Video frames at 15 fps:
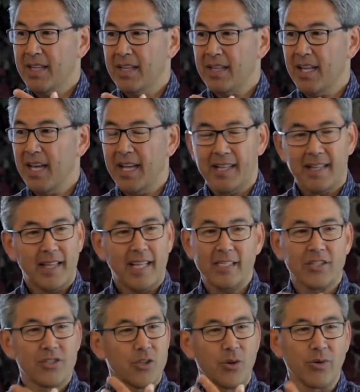that they
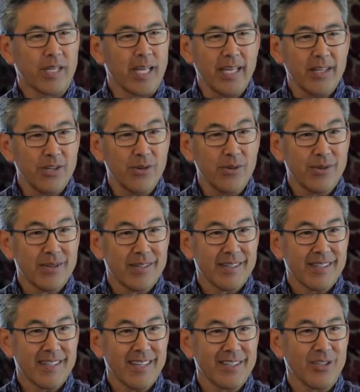just don't get you
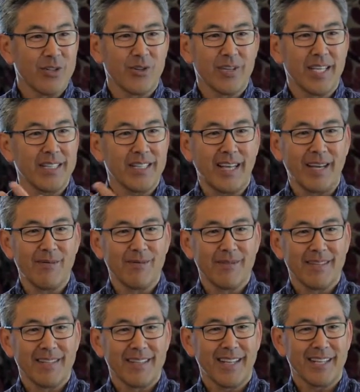and you don't get
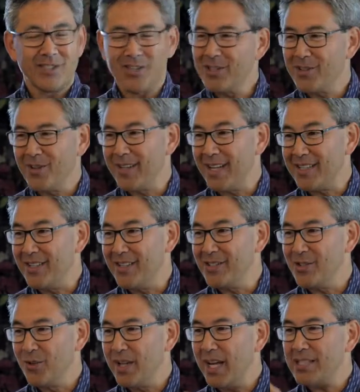them, that's also not
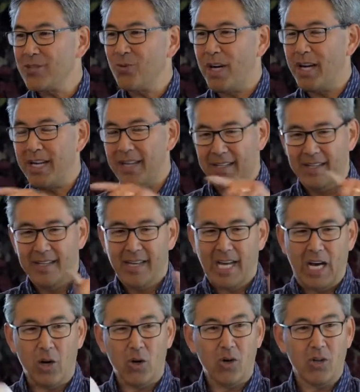good. So that's why
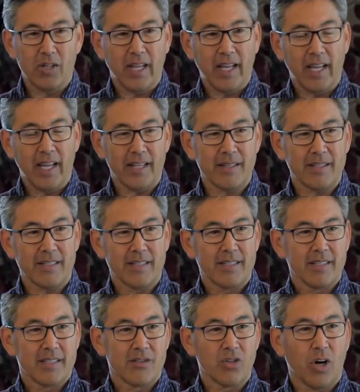owl and
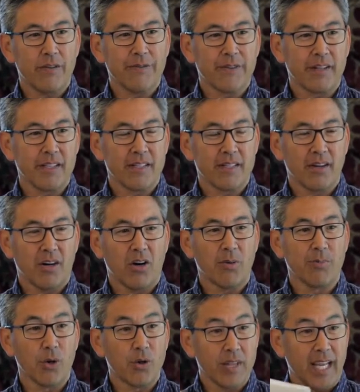dolphin
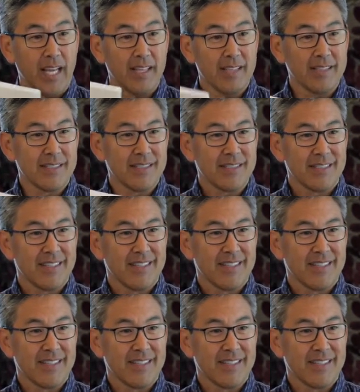are both N's.